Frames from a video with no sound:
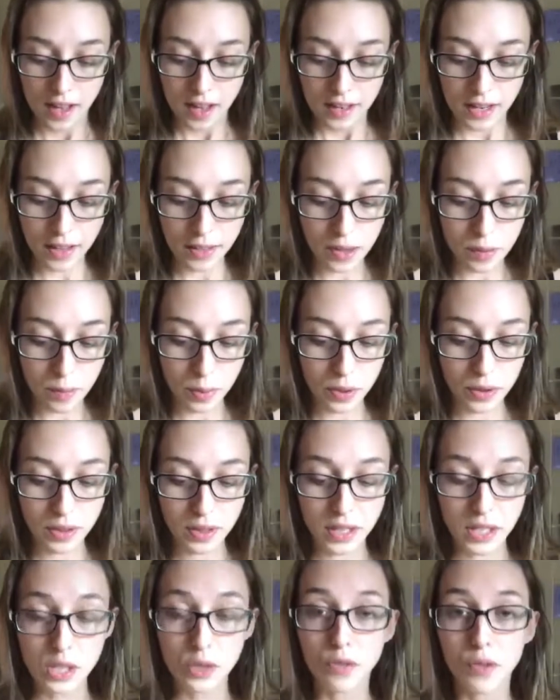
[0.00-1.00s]
Now, the important
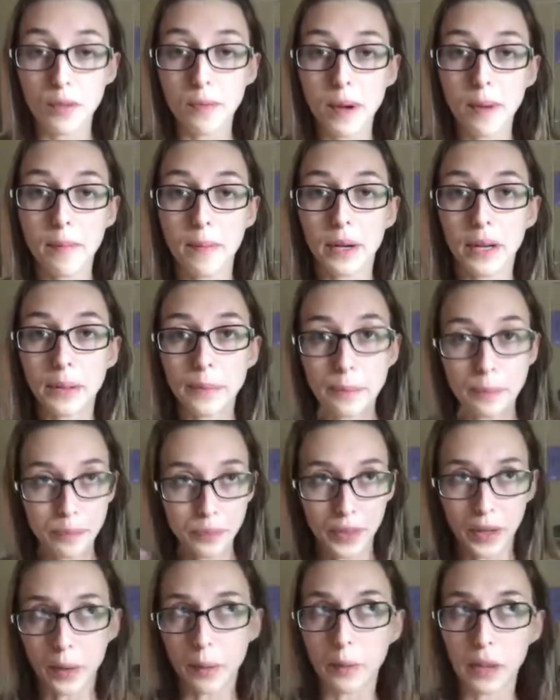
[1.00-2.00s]
thing to remember,
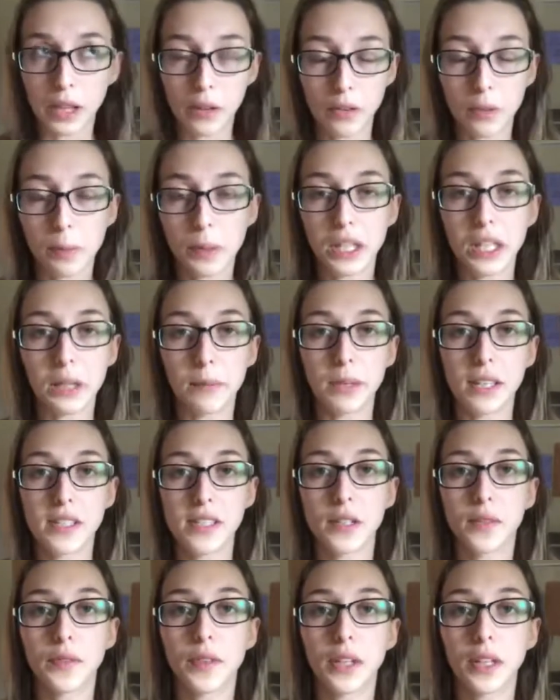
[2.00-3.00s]
and I'm like repeating
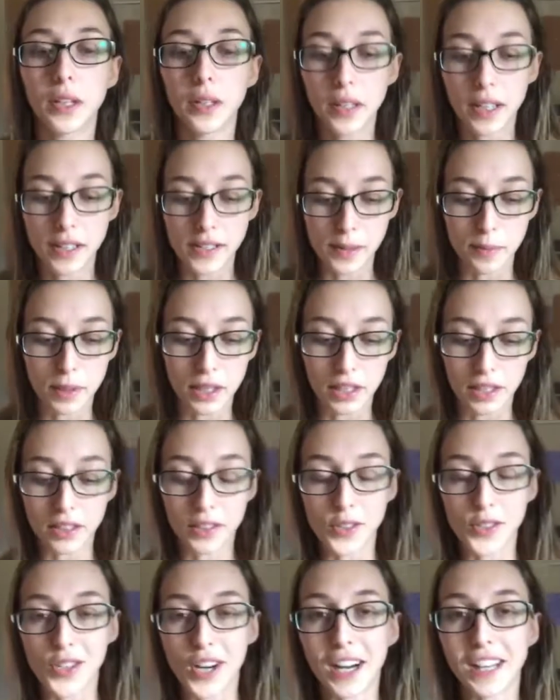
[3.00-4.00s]
myself here as I'm getting
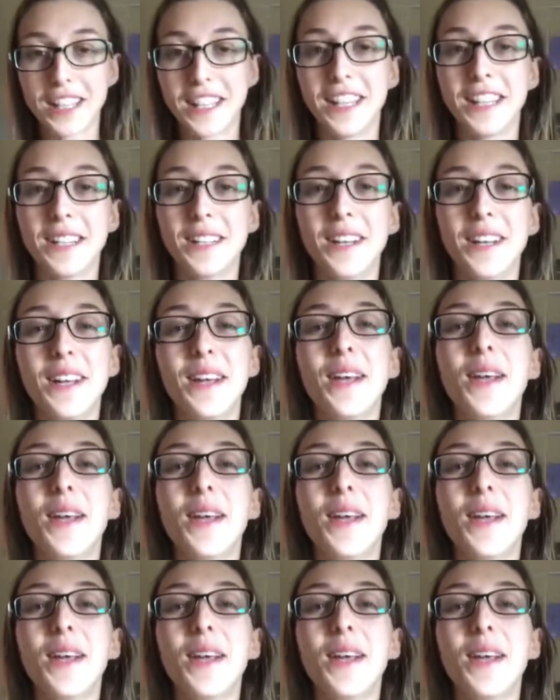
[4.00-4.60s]
distracted,